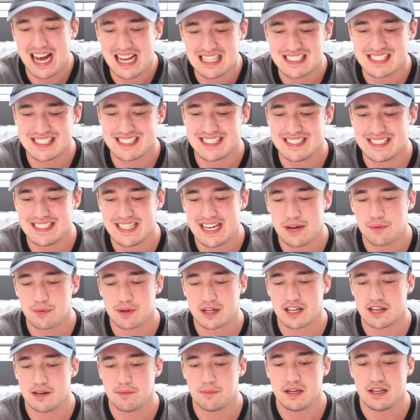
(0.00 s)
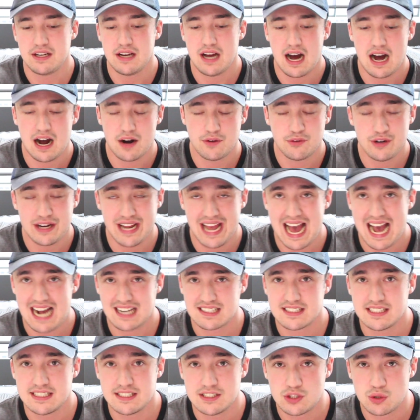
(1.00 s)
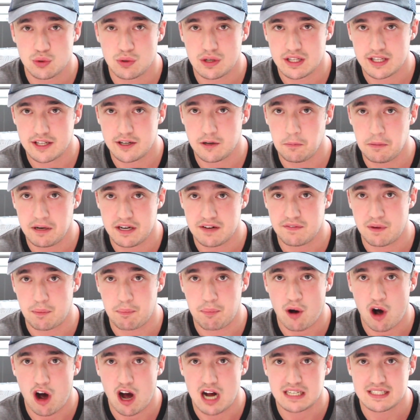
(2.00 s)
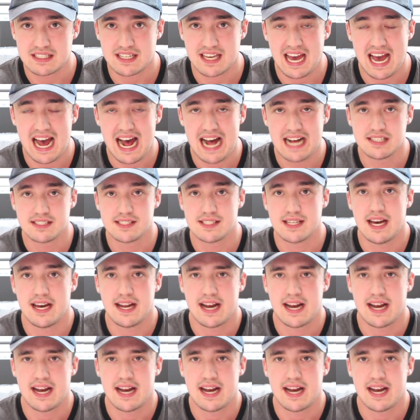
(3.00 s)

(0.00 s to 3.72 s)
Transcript: guys, today we're going to be reacting to a little bit of a podcast.